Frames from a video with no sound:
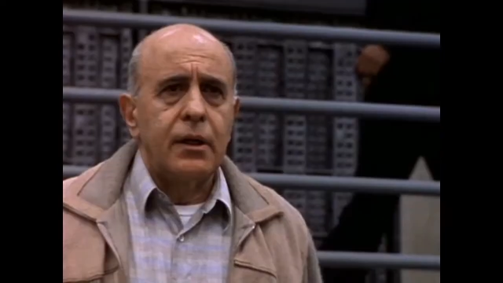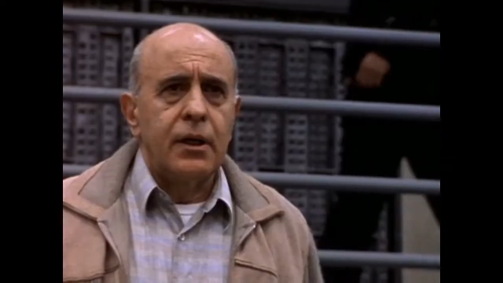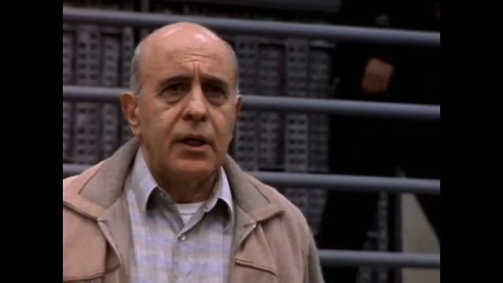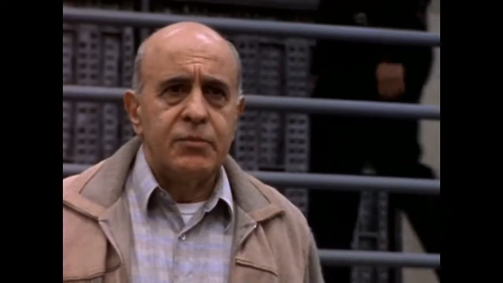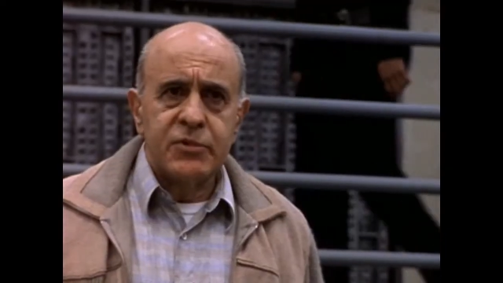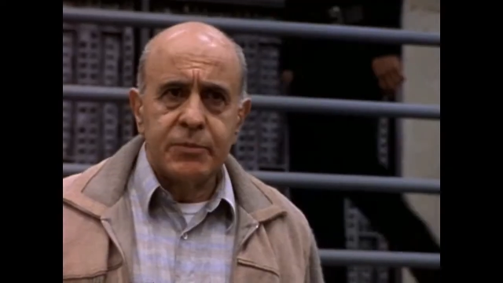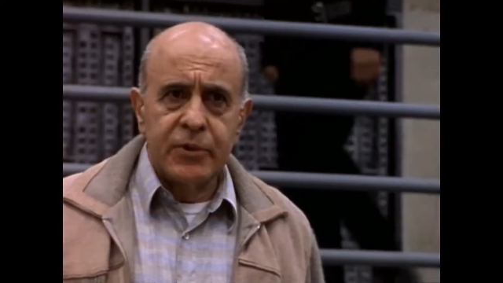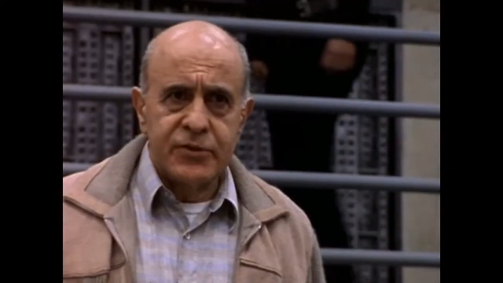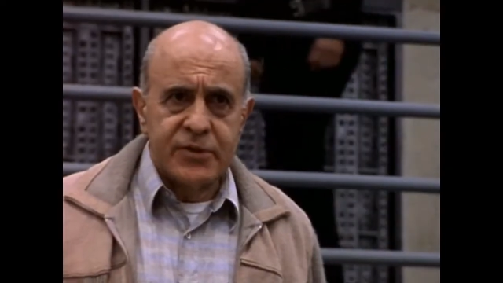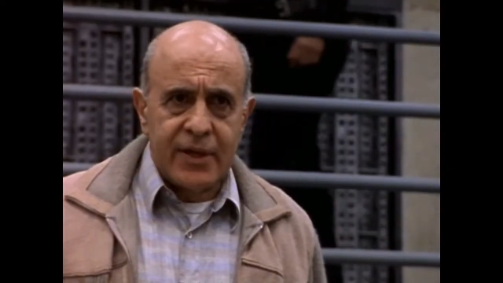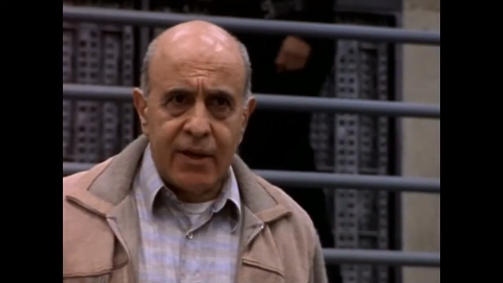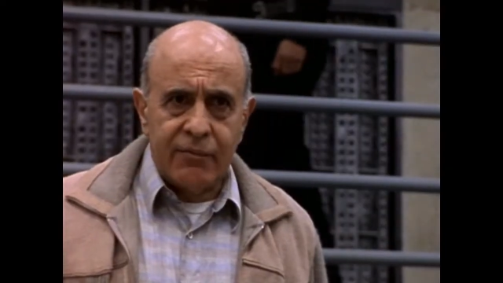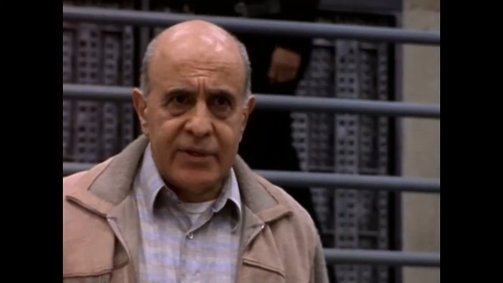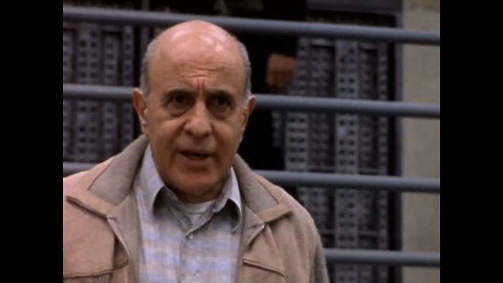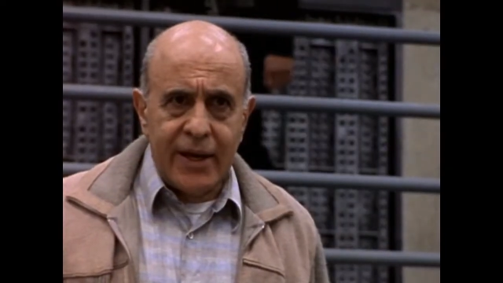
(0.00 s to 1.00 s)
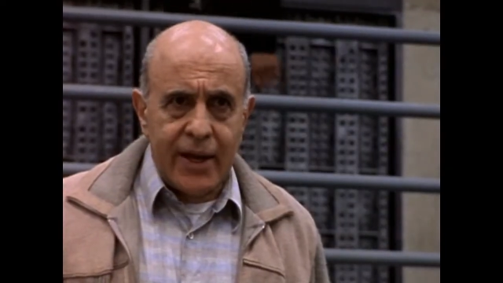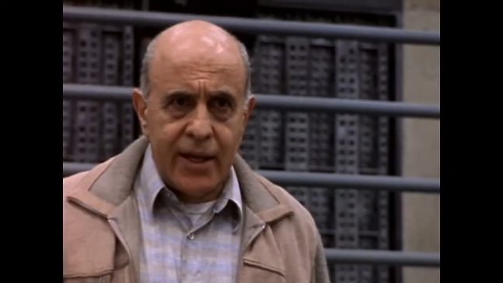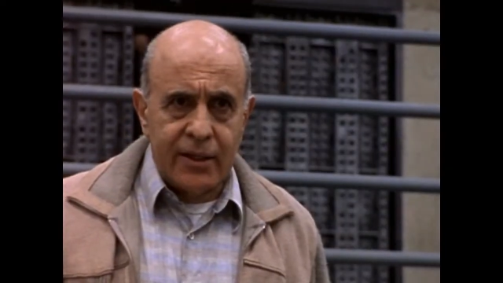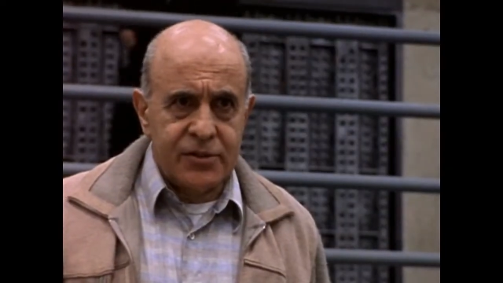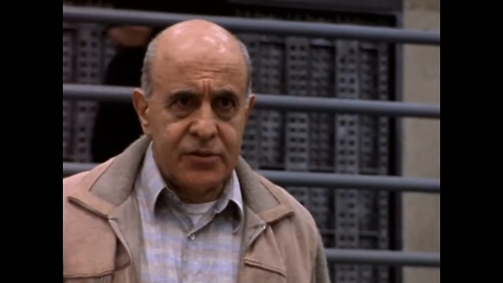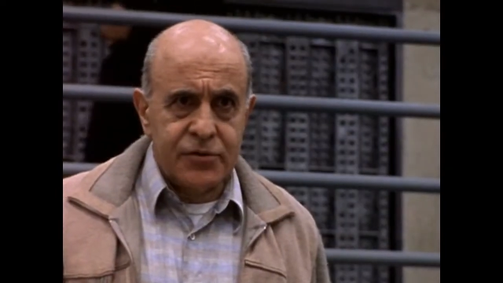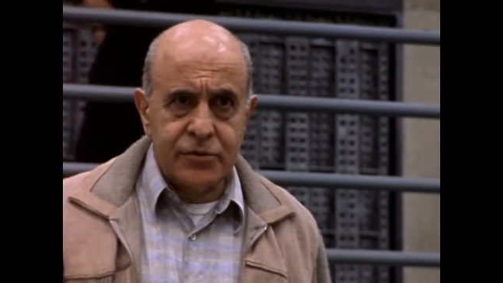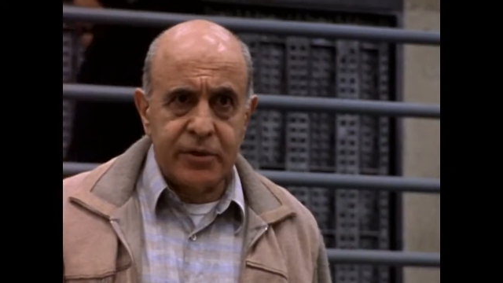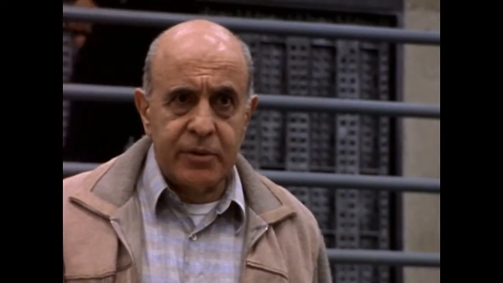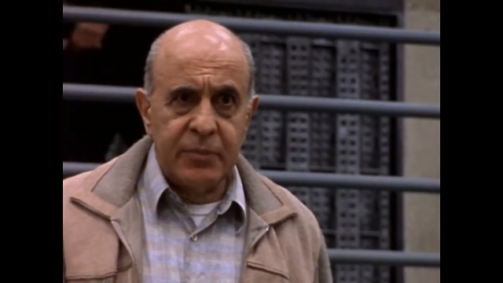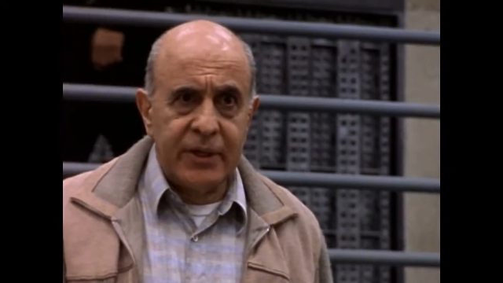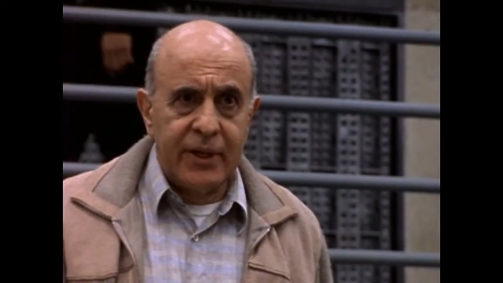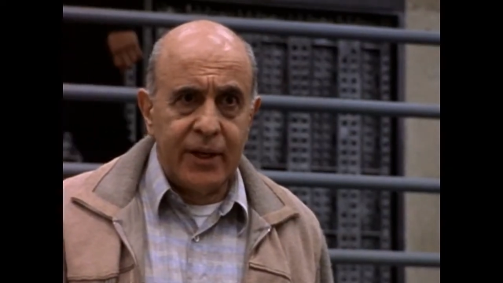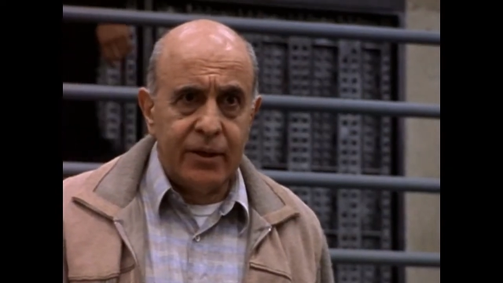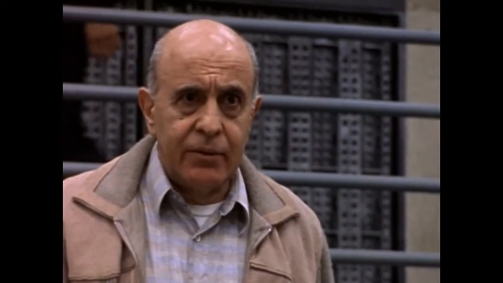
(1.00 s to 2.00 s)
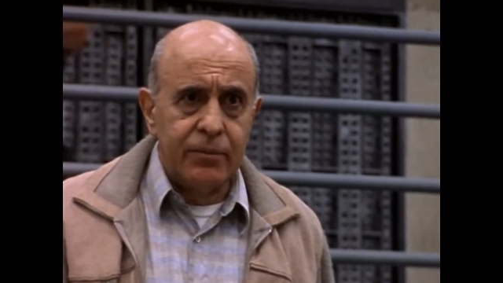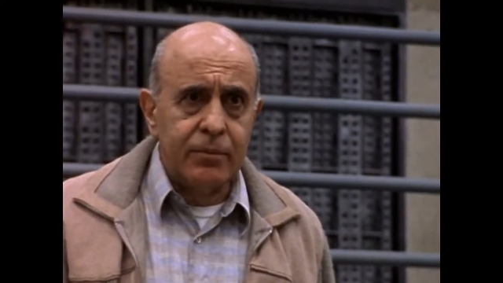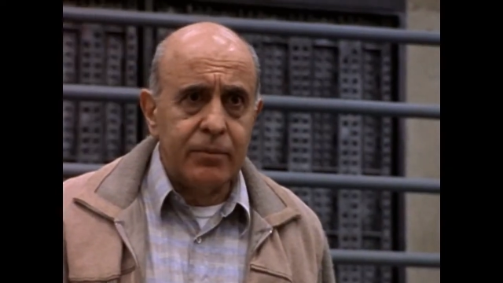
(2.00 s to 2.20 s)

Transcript: I'm supposed to have a dialysis treatment now.